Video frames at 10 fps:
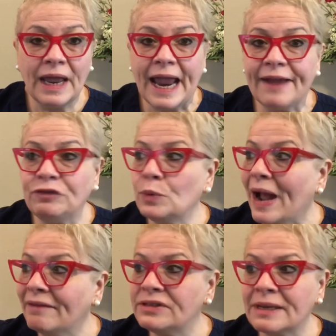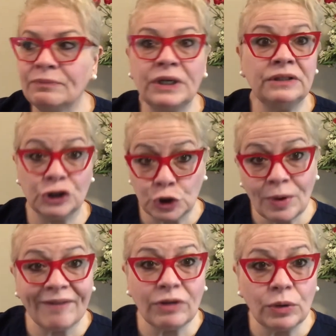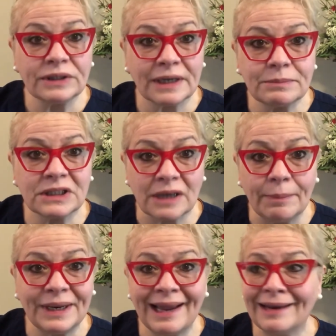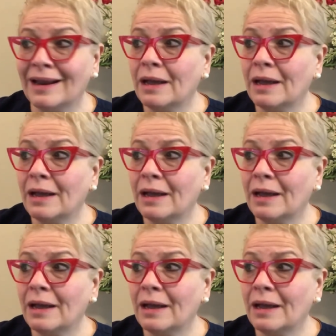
If you have something that you have a hard time stopping at,